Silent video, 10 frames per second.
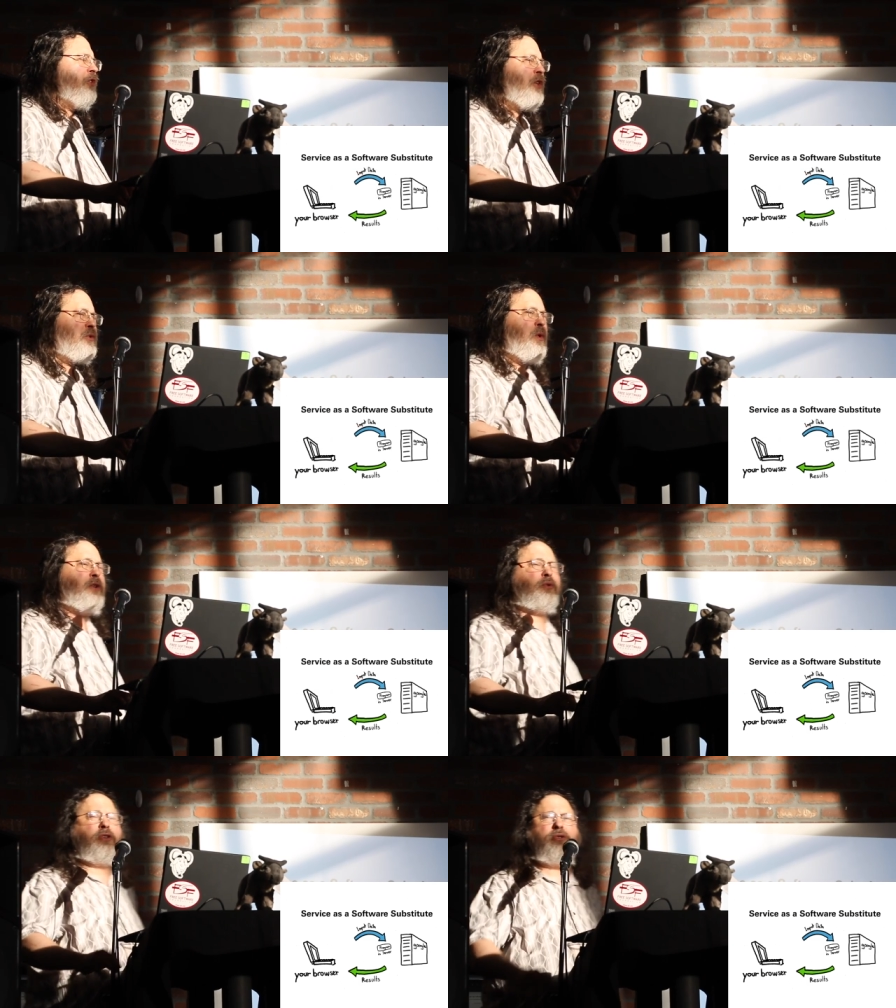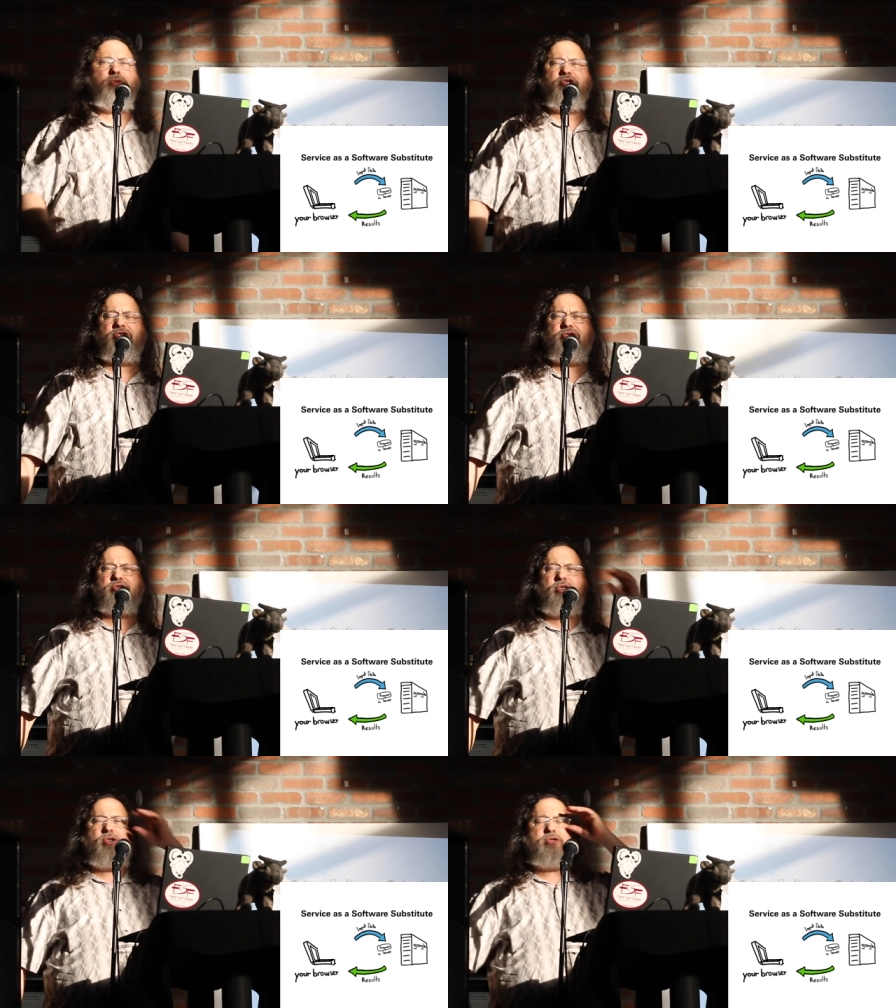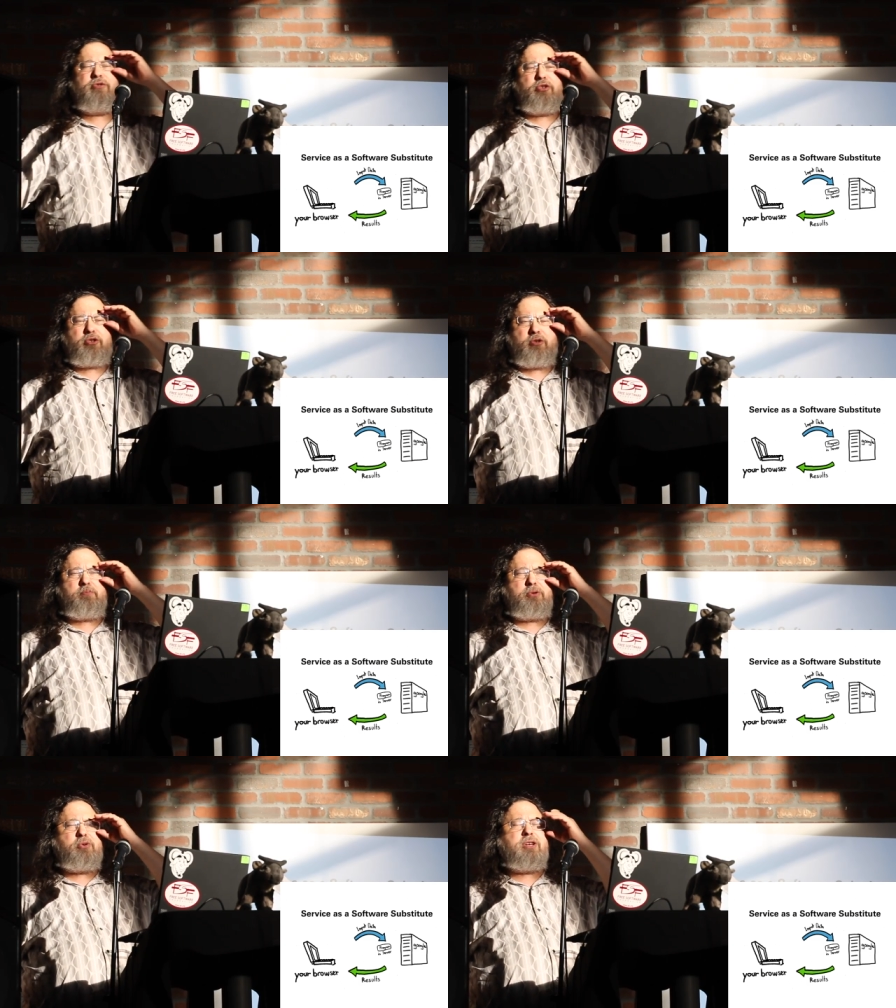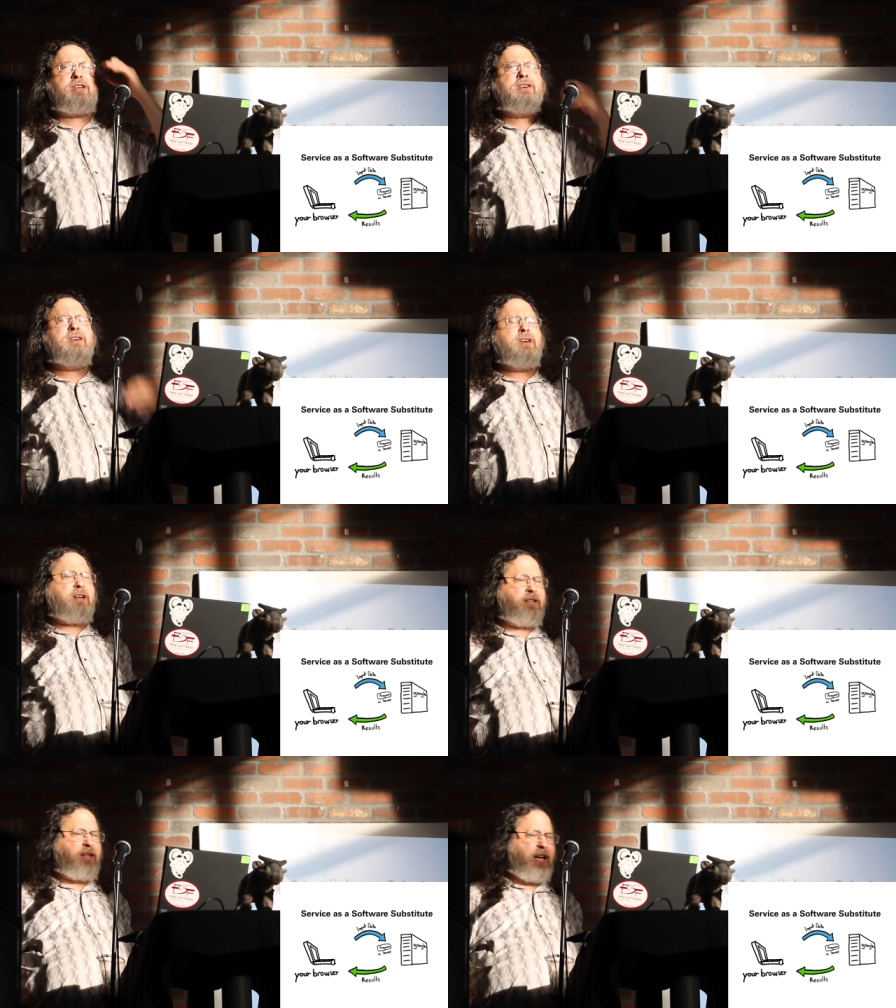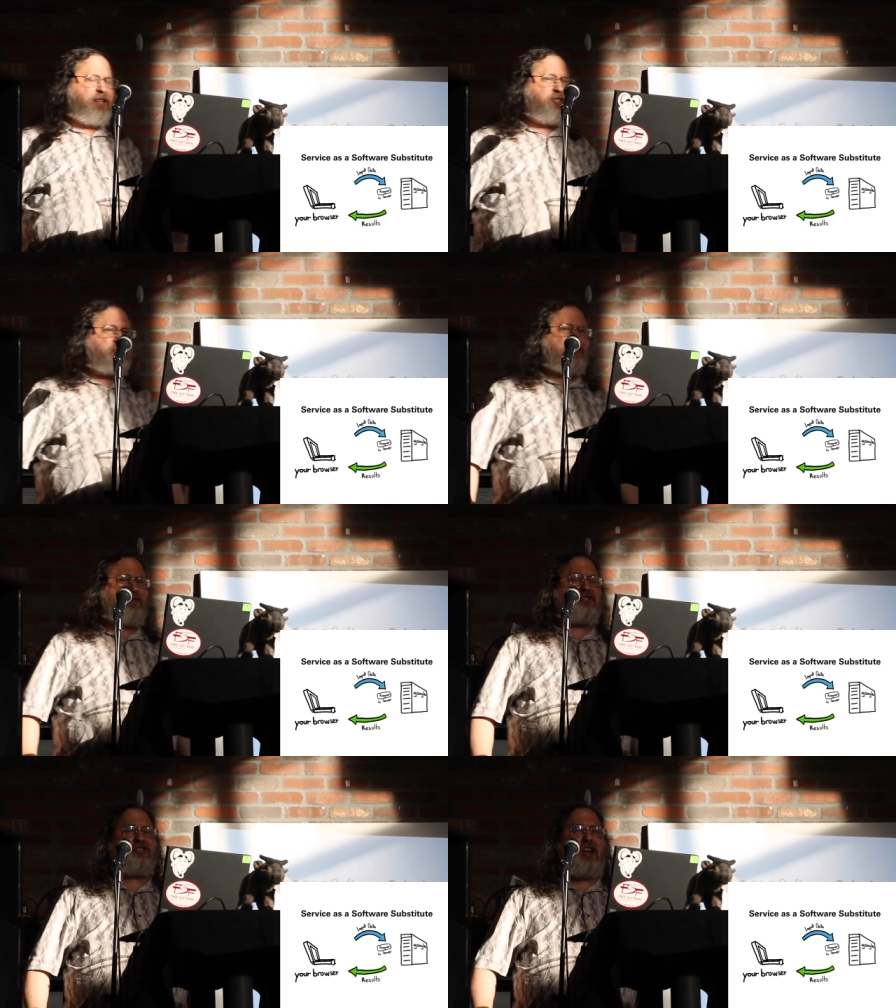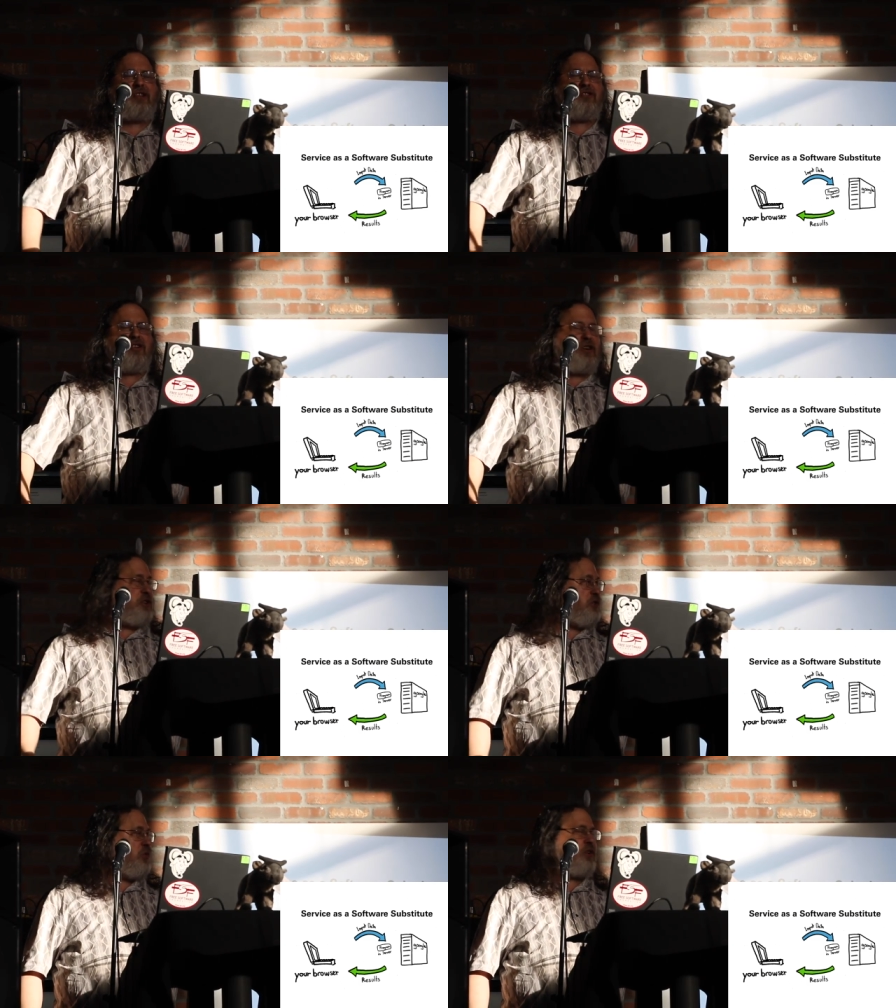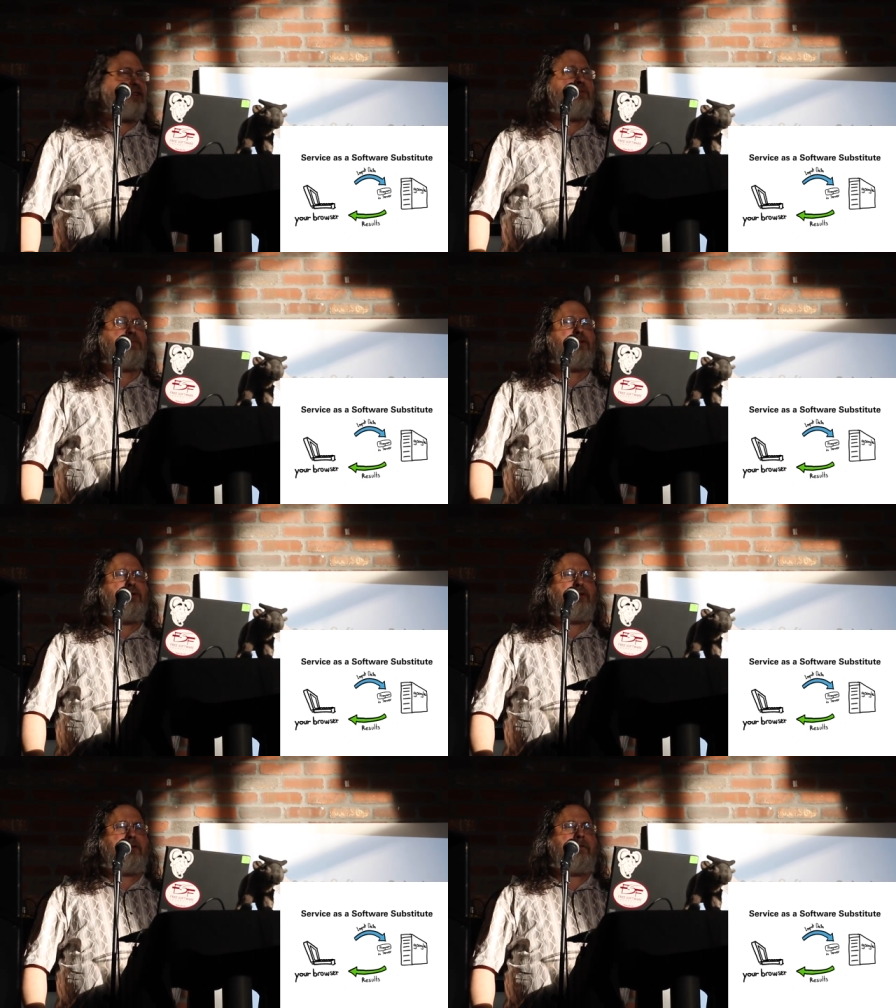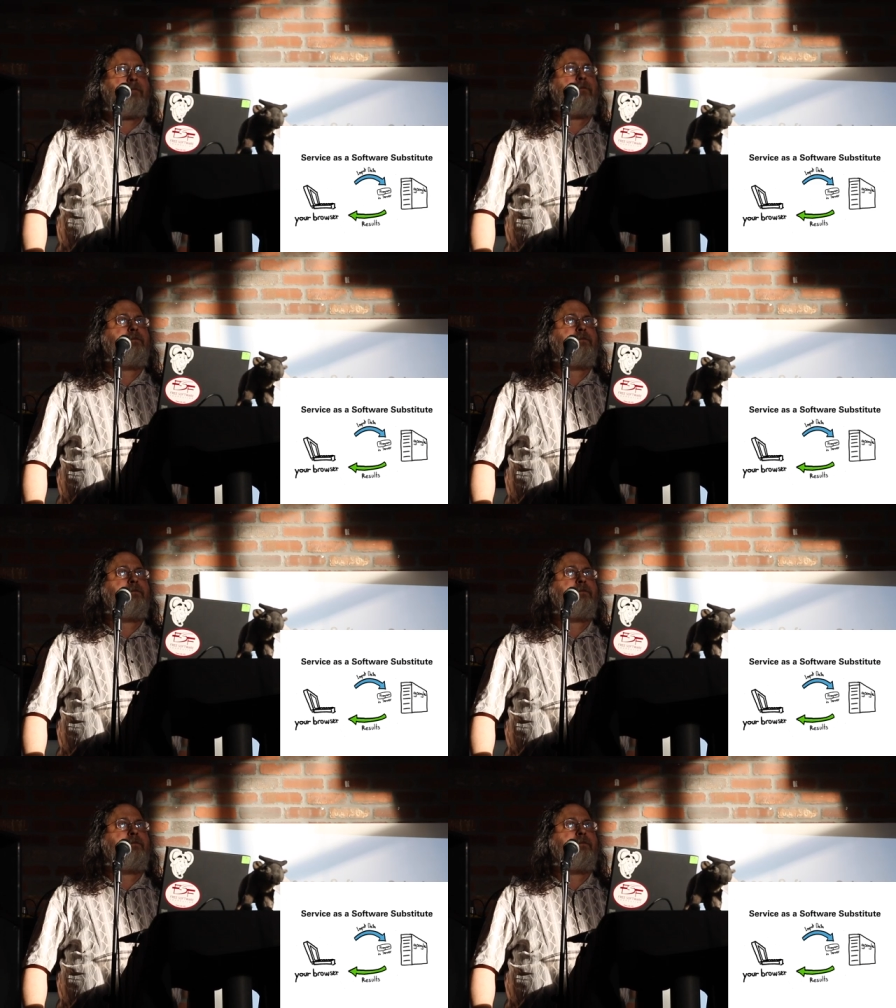Another way you can lose control of your computing, and that is if it's not done on your computer.